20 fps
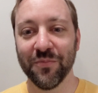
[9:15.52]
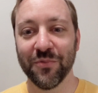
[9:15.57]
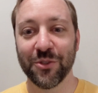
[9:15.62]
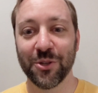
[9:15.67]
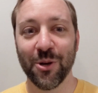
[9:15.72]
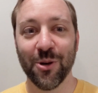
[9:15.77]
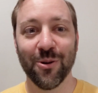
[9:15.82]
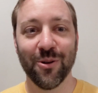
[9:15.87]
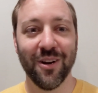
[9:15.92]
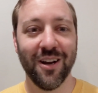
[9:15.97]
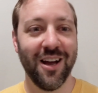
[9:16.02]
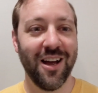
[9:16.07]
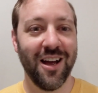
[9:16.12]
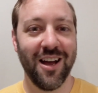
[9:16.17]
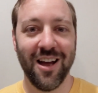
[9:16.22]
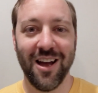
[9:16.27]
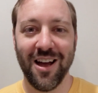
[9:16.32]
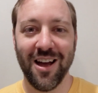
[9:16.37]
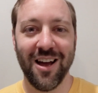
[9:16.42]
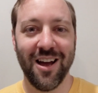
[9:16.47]
So
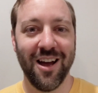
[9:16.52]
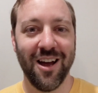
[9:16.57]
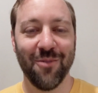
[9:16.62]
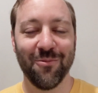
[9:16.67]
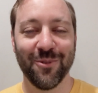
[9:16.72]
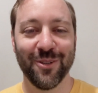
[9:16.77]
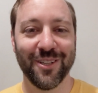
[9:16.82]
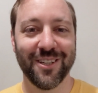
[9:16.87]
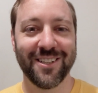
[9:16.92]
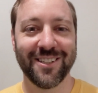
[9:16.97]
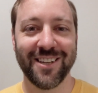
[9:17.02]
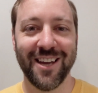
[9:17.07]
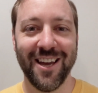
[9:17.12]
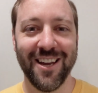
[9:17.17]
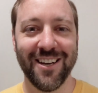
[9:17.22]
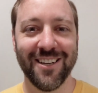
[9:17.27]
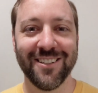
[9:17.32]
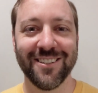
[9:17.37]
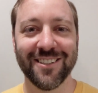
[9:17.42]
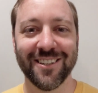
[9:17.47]
I'm really
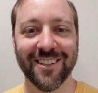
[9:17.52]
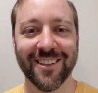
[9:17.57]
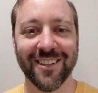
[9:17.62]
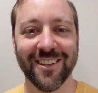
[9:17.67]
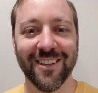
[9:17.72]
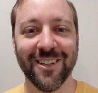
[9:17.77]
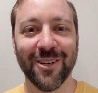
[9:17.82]
excited to